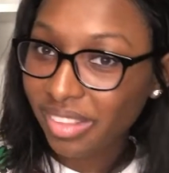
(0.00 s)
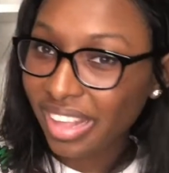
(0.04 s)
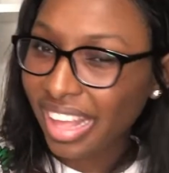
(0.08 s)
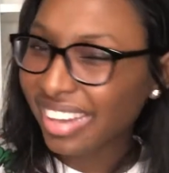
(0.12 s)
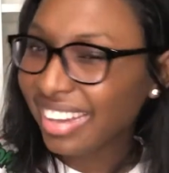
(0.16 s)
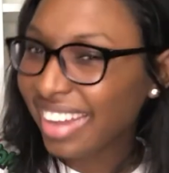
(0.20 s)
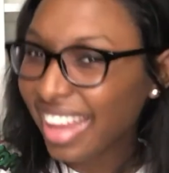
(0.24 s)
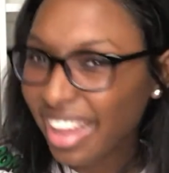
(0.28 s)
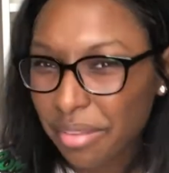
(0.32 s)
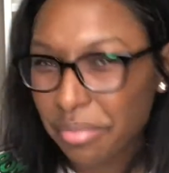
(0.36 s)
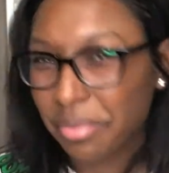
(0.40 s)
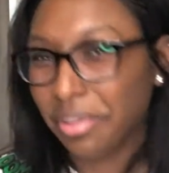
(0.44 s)

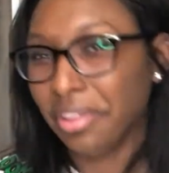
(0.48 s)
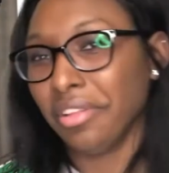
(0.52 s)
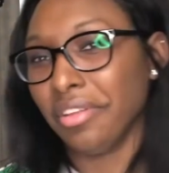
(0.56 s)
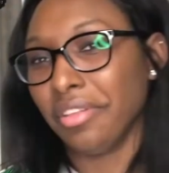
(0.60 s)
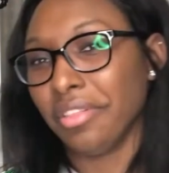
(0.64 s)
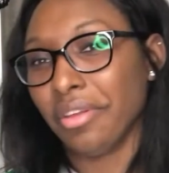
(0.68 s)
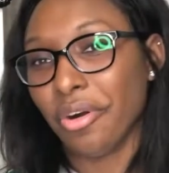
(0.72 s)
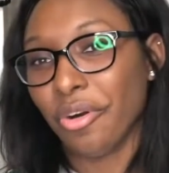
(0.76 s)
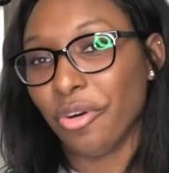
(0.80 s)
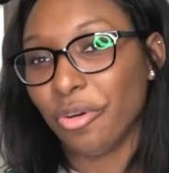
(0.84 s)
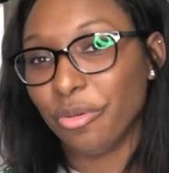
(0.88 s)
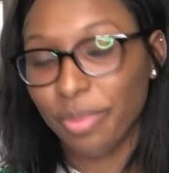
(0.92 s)
not really
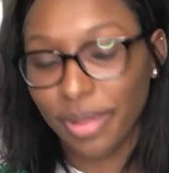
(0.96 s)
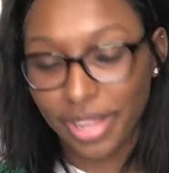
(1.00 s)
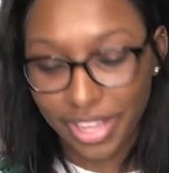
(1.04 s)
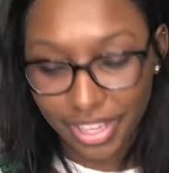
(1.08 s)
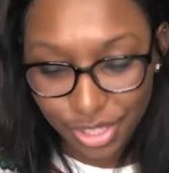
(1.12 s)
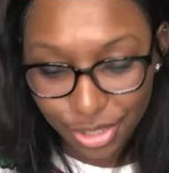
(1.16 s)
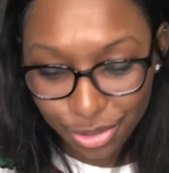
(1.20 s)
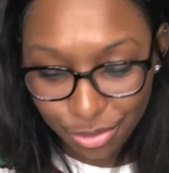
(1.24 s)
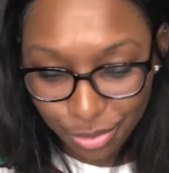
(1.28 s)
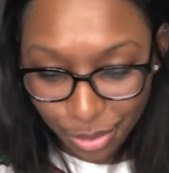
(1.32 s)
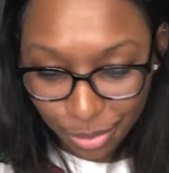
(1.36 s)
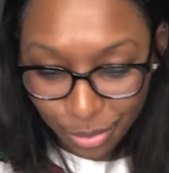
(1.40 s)
the whole
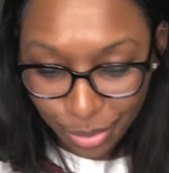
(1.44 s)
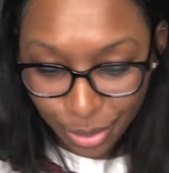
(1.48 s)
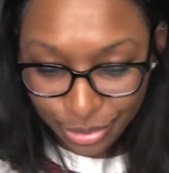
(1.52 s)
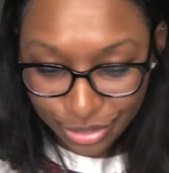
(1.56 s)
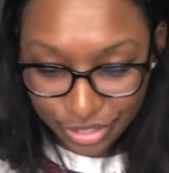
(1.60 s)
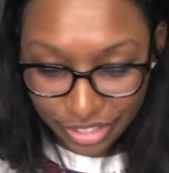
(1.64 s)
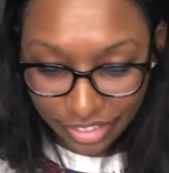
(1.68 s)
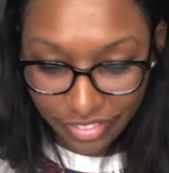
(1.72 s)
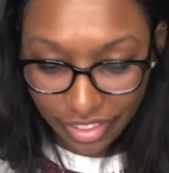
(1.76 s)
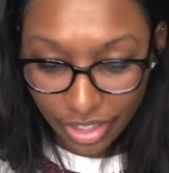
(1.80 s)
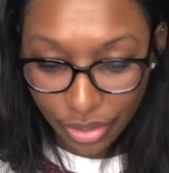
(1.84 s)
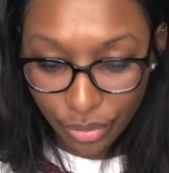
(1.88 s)
page, but
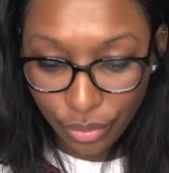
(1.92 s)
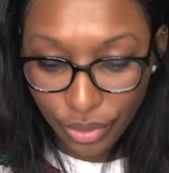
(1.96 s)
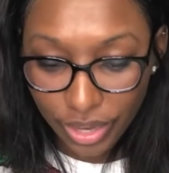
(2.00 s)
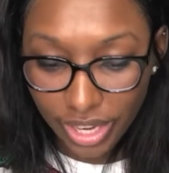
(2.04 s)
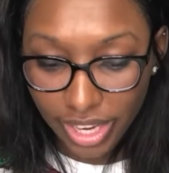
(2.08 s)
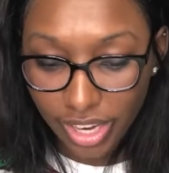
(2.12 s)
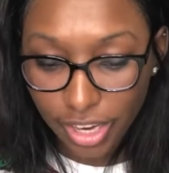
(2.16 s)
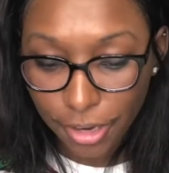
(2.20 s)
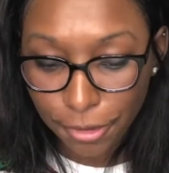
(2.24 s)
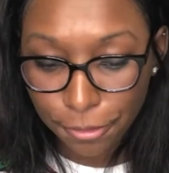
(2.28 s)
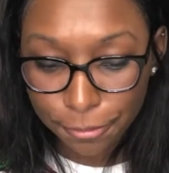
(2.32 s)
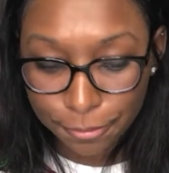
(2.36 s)
most of it,
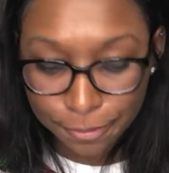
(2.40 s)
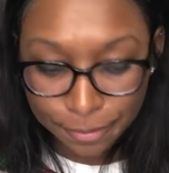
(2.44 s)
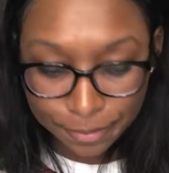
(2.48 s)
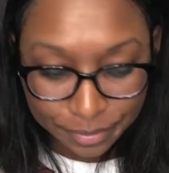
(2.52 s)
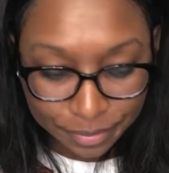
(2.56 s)
where